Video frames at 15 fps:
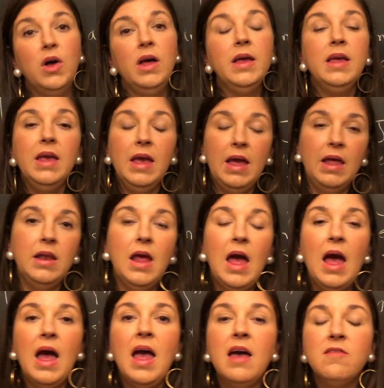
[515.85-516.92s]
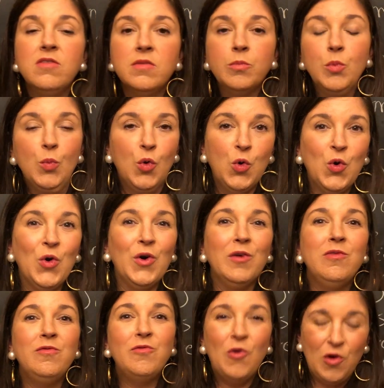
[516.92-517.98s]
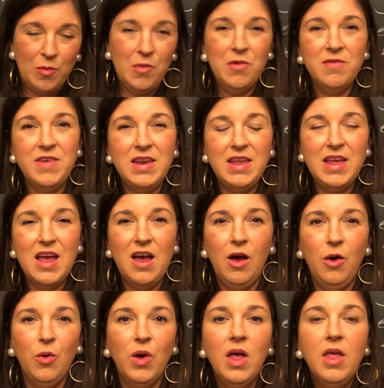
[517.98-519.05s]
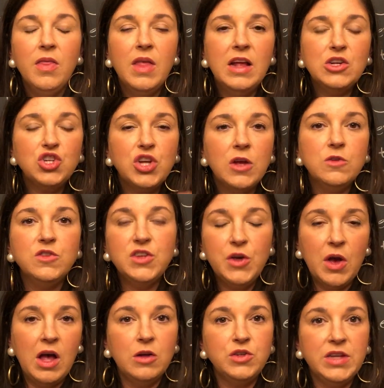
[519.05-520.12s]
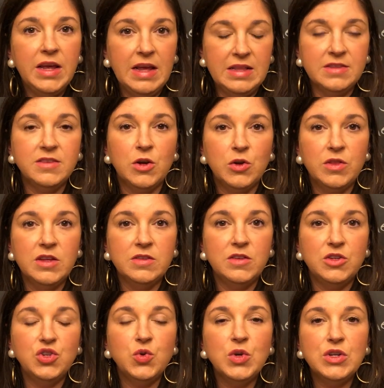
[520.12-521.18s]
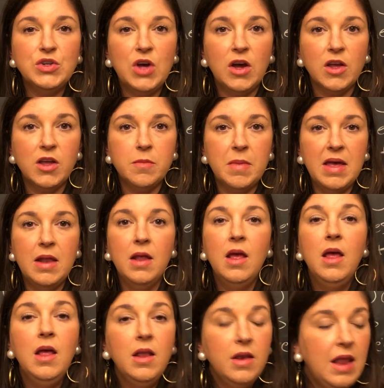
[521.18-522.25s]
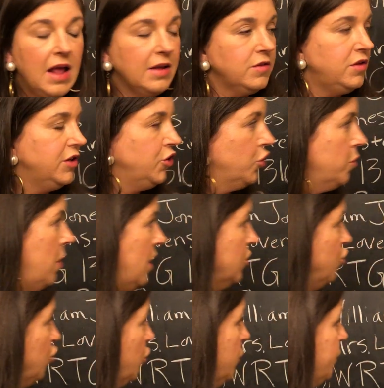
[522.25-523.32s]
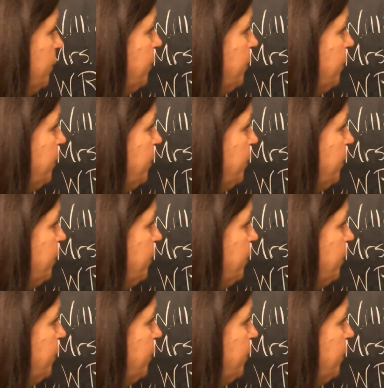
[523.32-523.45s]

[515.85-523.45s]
Again, I have a more formal video that shows you how to insert this into a document next in your module.